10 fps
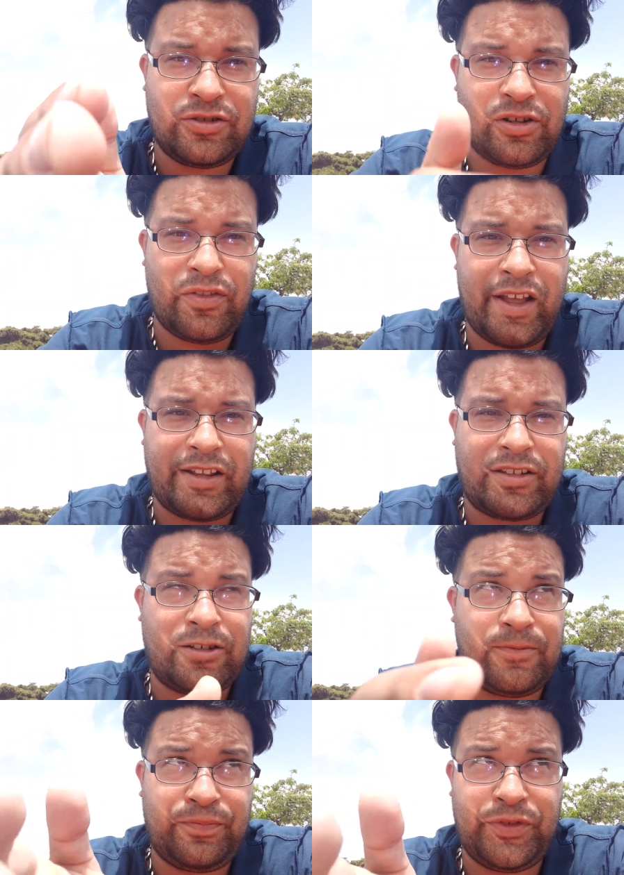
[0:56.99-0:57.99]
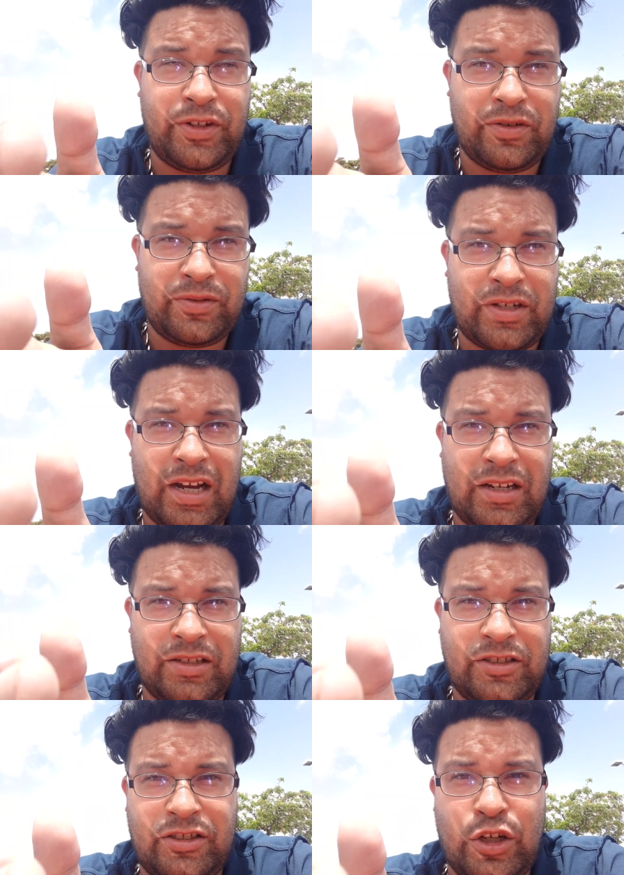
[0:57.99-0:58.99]
So that's, you know, kind
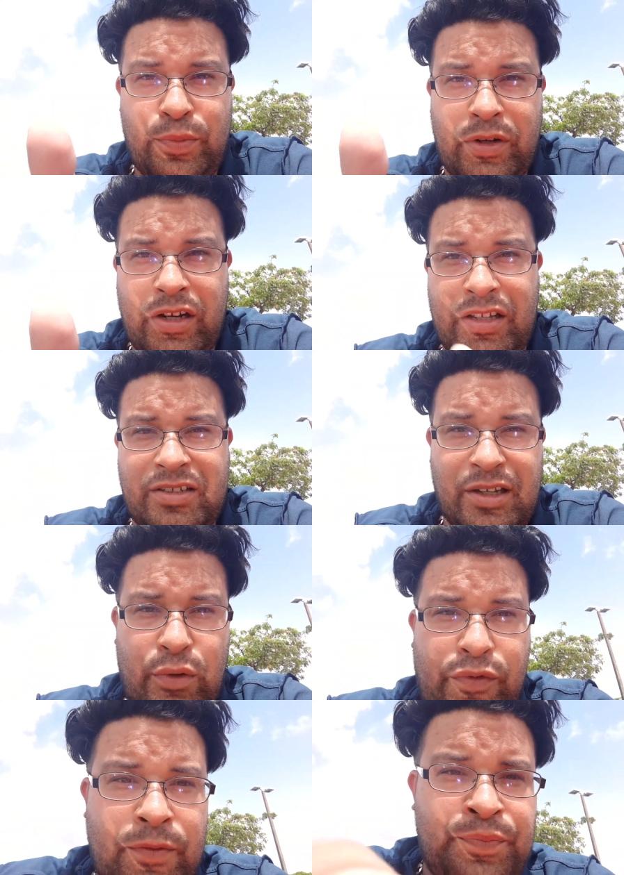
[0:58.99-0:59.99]
of stupid in itself.